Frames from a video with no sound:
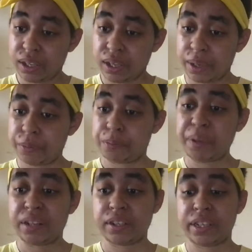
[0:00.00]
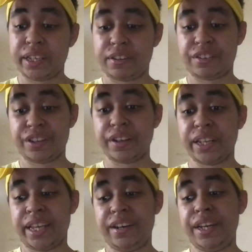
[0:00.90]
I was basically still
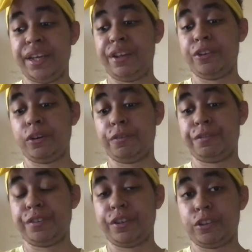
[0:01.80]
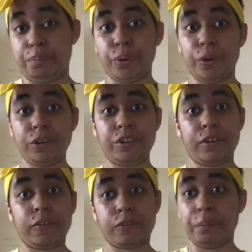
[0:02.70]
in need of
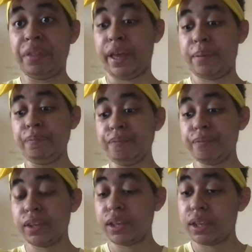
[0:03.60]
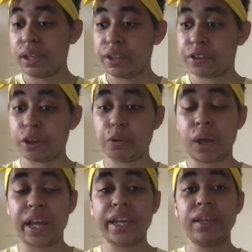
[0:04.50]
support from them. So
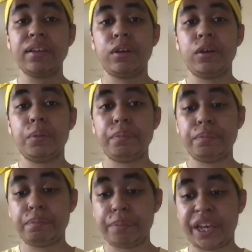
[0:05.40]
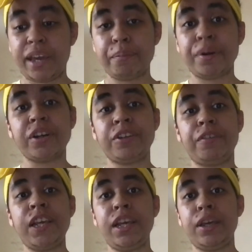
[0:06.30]
I became part
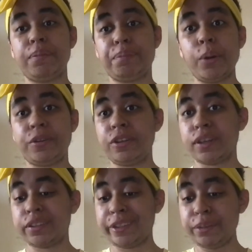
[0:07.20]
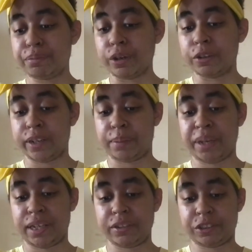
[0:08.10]
of the post-19 program
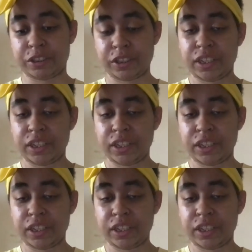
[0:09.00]
and